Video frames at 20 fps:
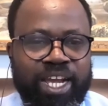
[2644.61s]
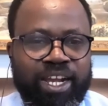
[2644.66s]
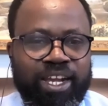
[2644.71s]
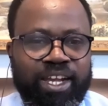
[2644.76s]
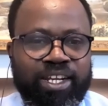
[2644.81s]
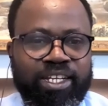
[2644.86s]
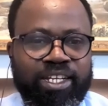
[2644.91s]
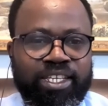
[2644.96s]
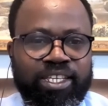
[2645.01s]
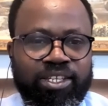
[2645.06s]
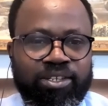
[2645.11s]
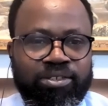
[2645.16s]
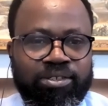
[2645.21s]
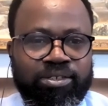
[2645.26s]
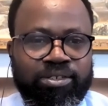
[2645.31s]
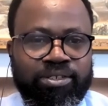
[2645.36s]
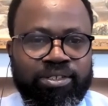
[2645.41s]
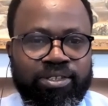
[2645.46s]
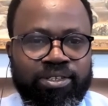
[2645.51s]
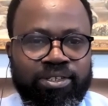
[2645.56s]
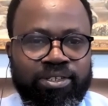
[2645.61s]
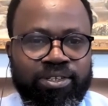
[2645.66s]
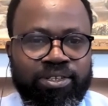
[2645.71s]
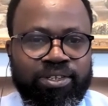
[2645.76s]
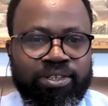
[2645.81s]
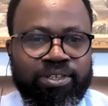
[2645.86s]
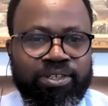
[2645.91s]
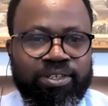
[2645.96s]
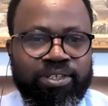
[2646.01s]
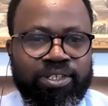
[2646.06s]
that can kill
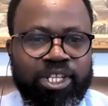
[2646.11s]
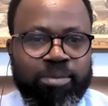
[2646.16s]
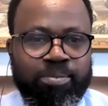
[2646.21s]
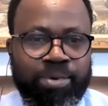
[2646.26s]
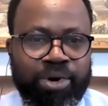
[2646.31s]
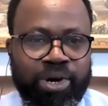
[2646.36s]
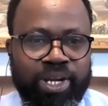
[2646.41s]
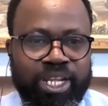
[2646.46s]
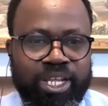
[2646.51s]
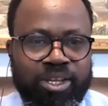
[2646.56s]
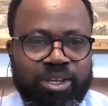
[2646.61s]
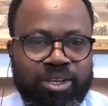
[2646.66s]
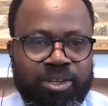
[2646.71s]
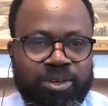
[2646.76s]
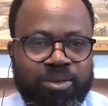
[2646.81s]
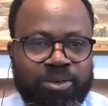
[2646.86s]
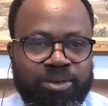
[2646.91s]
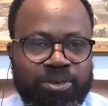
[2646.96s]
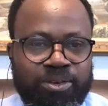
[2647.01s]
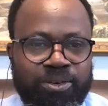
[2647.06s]
the body.